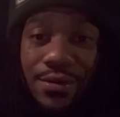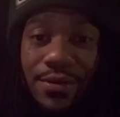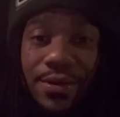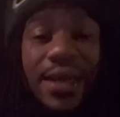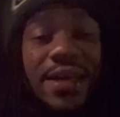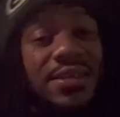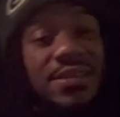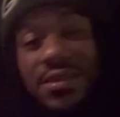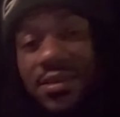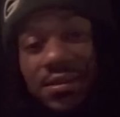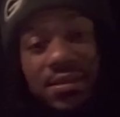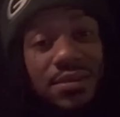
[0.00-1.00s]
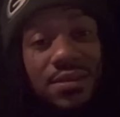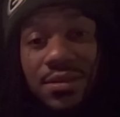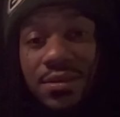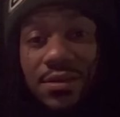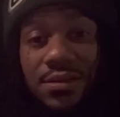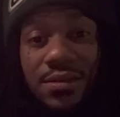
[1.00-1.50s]
Innocent.
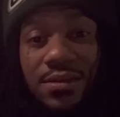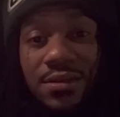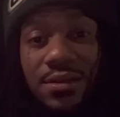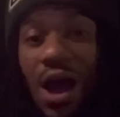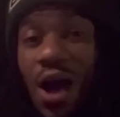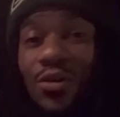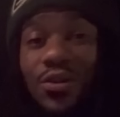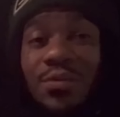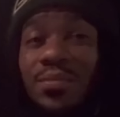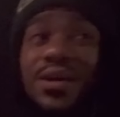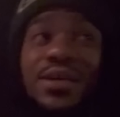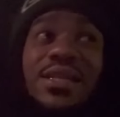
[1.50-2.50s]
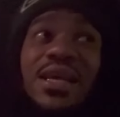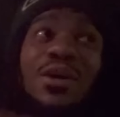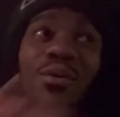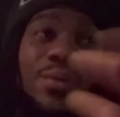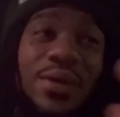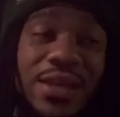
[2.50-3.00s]
I don't know because they're a
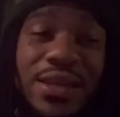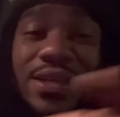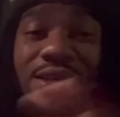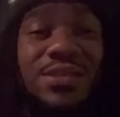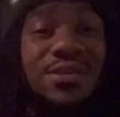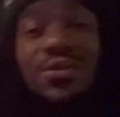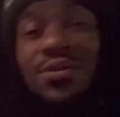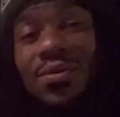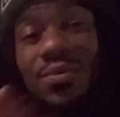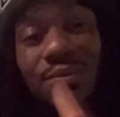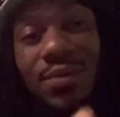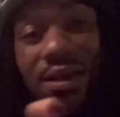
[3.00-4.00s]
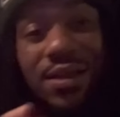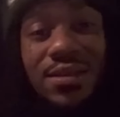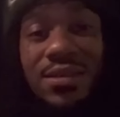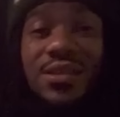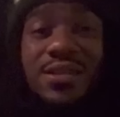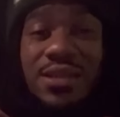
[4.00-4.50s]
witness or what,
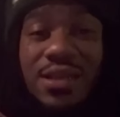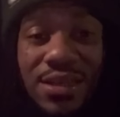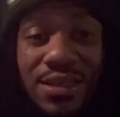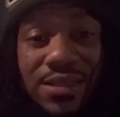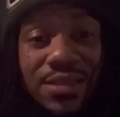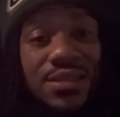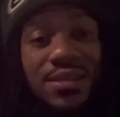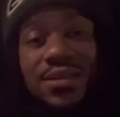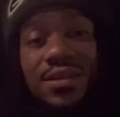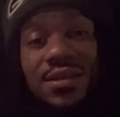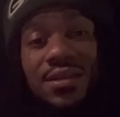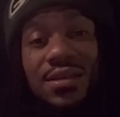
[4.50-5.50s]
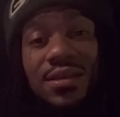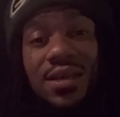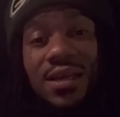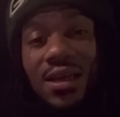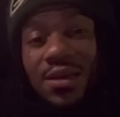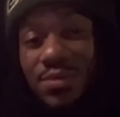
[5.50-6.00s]
just because
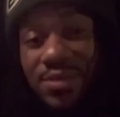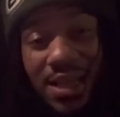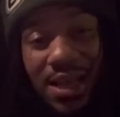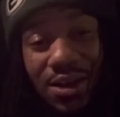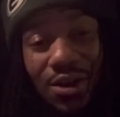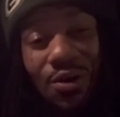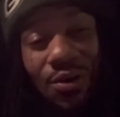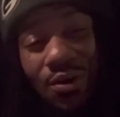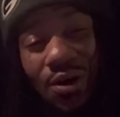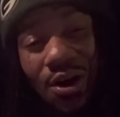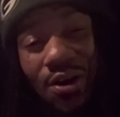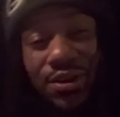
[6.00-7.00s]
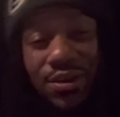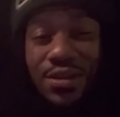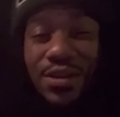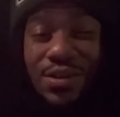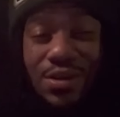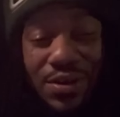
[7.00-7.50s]
he was that cold-hearted,
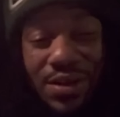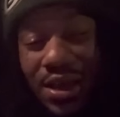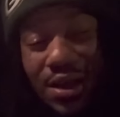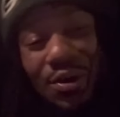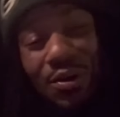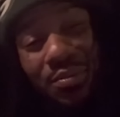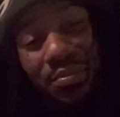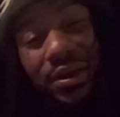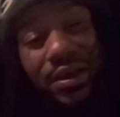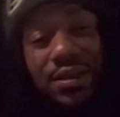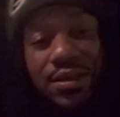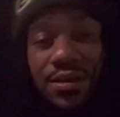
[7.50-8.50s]
that cold-blooded.